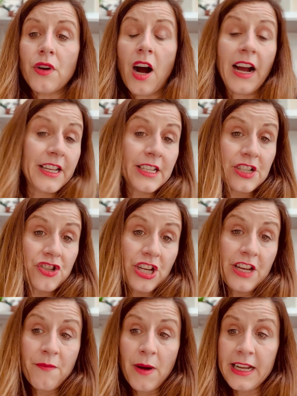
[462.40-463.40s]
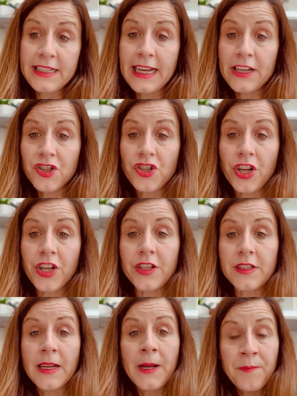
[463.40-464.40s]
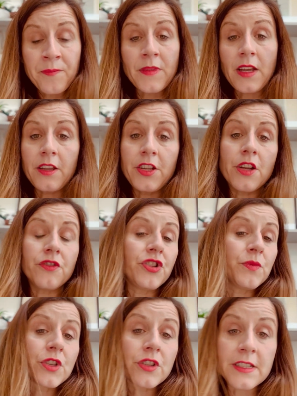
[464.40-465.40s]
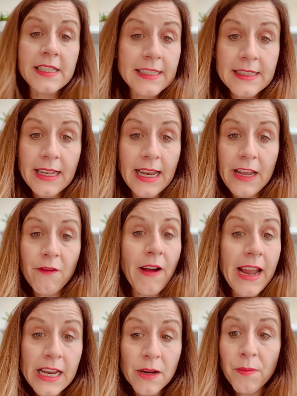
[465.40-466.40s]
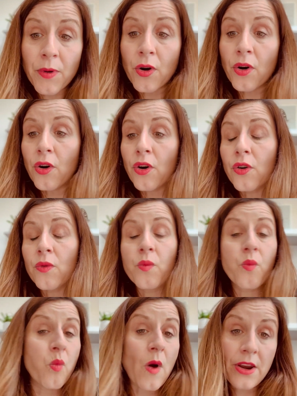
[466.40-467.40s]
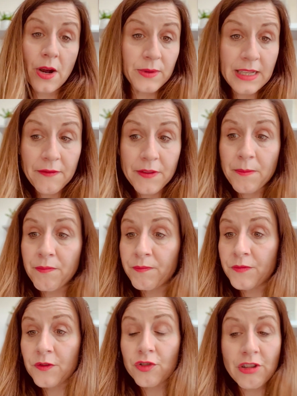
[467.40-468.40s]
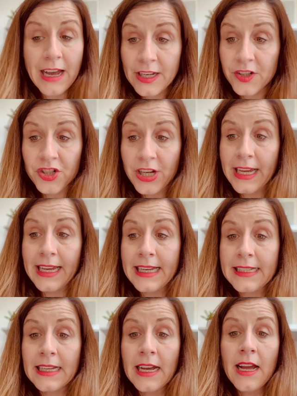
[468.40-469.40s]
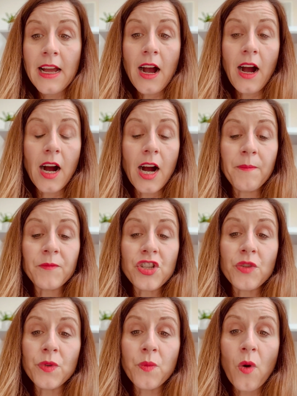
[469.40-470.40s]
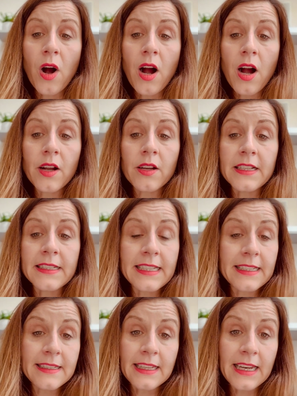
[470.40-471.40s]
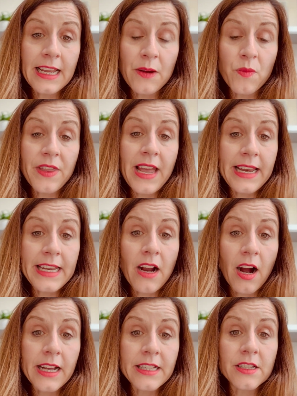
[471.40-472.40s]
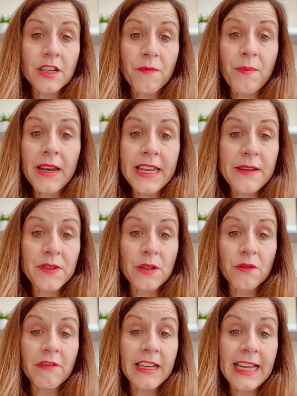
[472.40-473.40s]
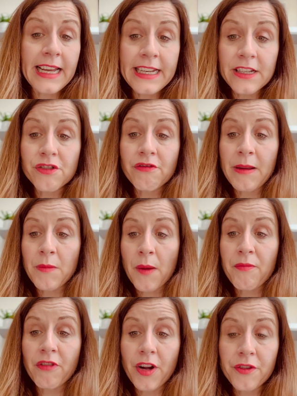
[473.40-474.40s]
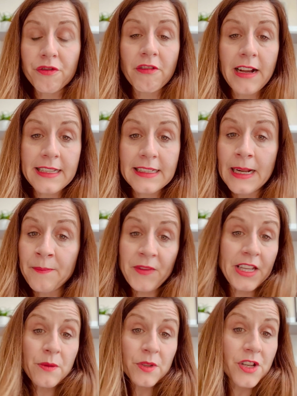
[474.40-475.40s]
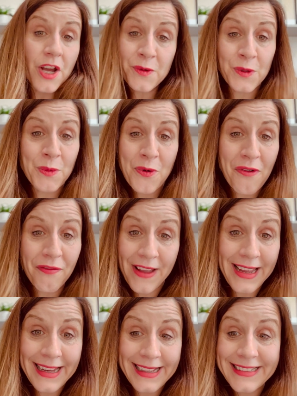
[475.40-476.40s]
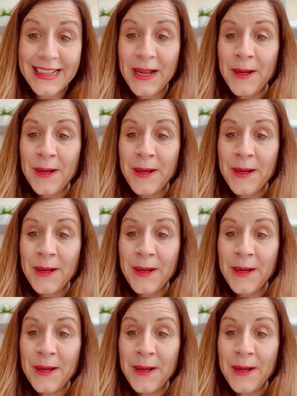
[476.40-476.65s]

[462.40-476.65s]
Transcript: I could achieve my attentions. You know, she was consistently available when I was having challenges. Um, she would work consistently with any kind of beliefs that were really hindering my progress. And it was no small feat.